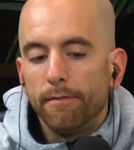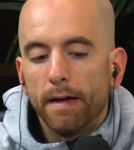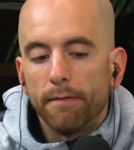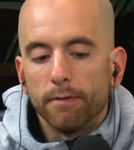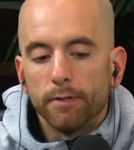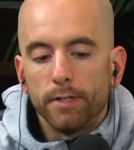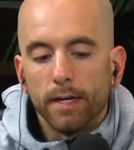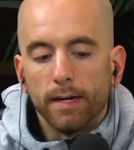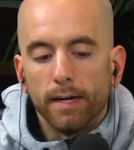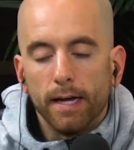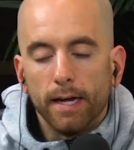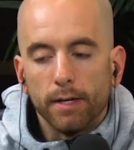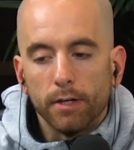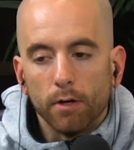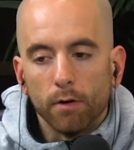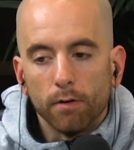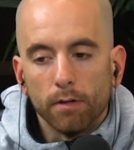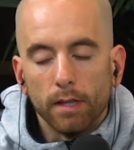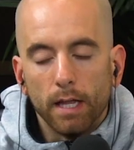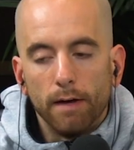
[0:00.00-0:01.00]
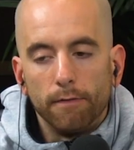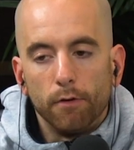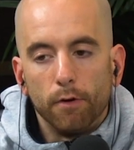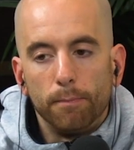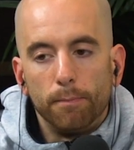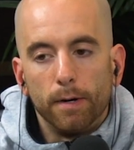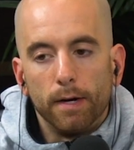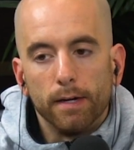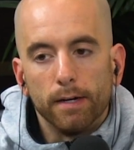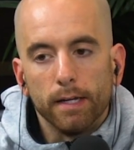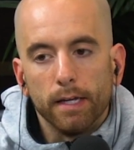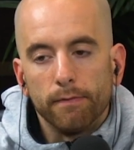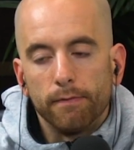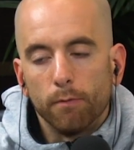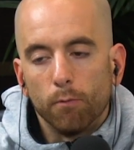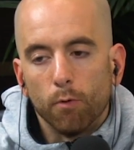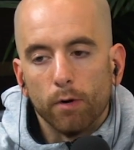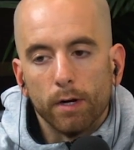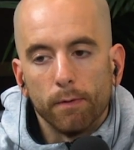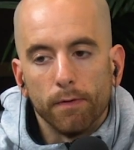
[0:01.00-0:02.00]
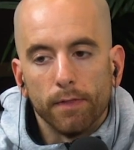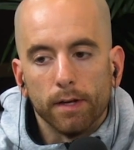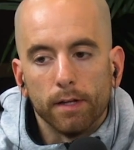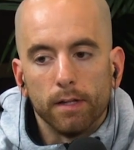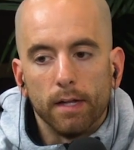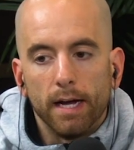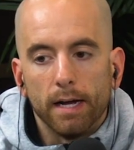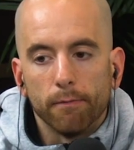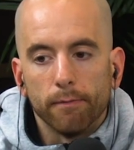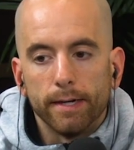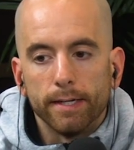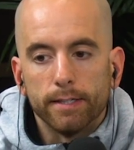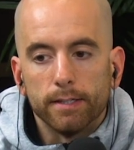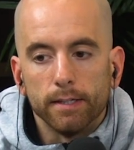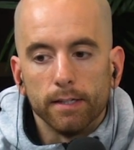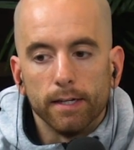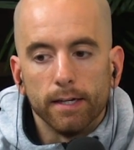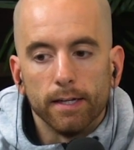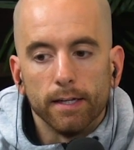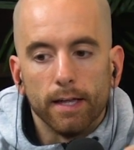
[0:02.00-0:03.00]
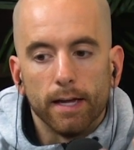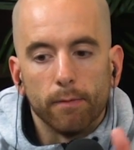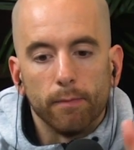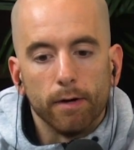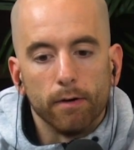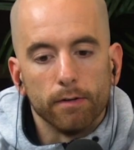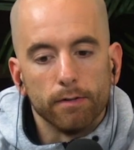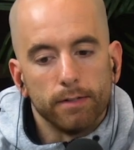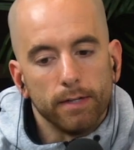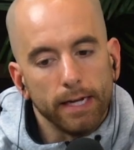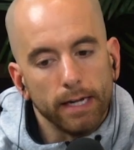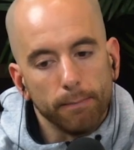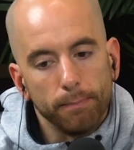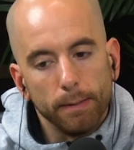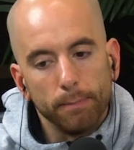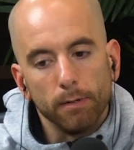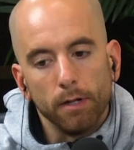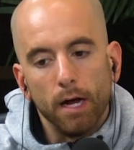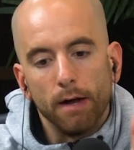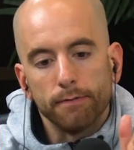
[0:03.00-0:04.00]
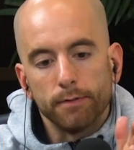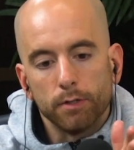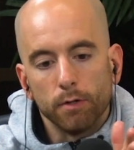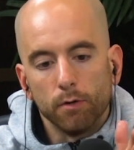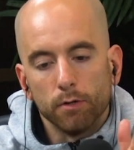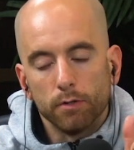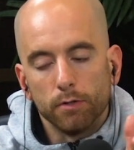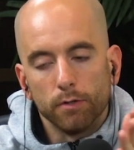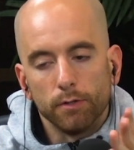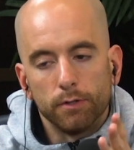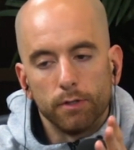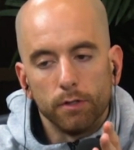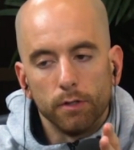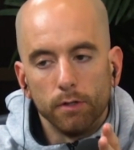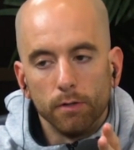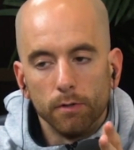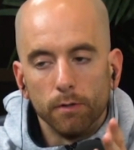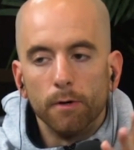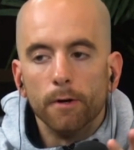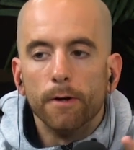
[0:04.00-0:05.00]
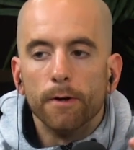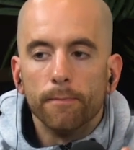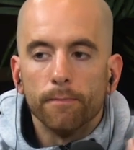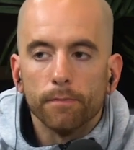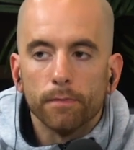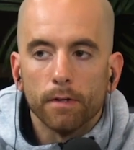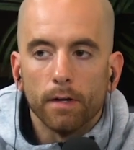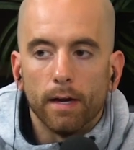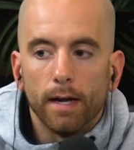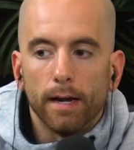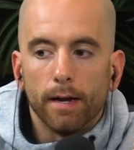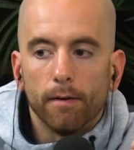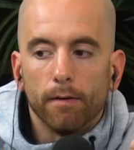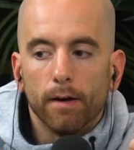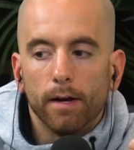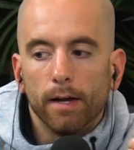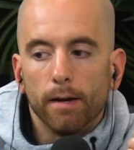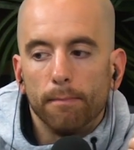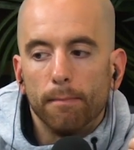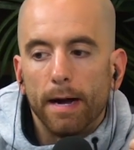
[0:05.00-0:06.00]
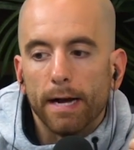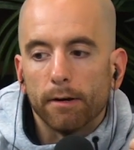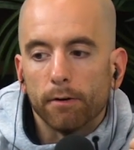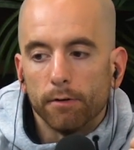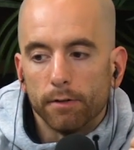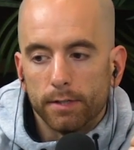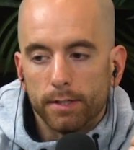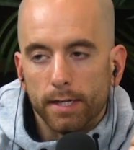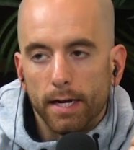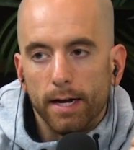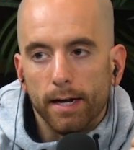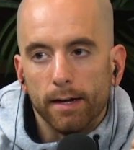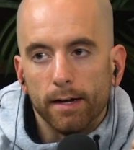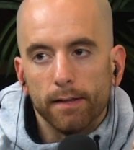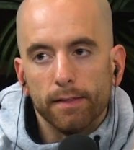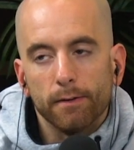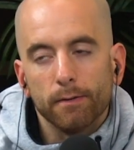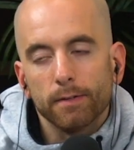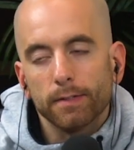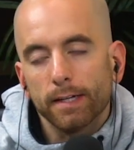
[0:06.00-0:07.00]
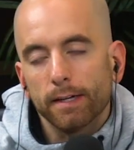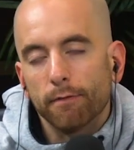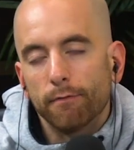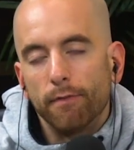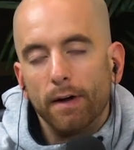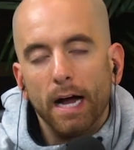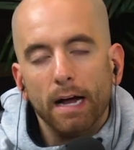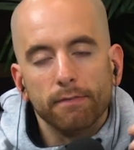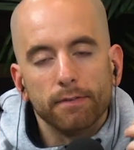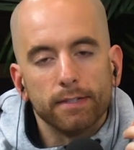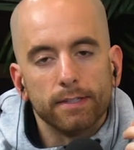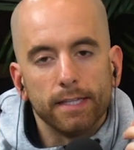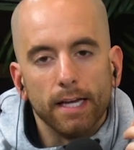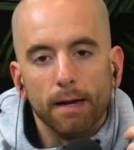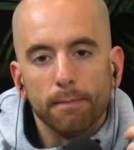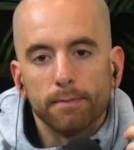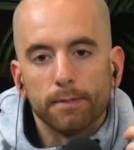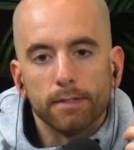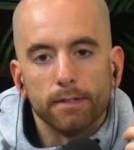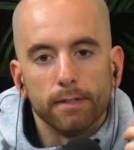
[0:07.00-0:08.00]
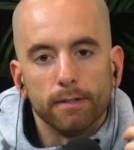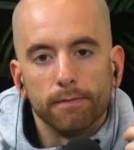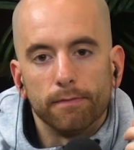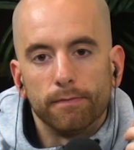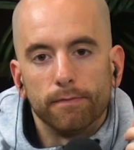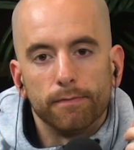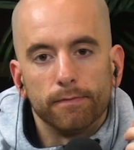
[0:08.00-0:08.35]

never done it at your level, but even working with a client recently, like we were taking people off social to a microsite, and there was like 5 steps to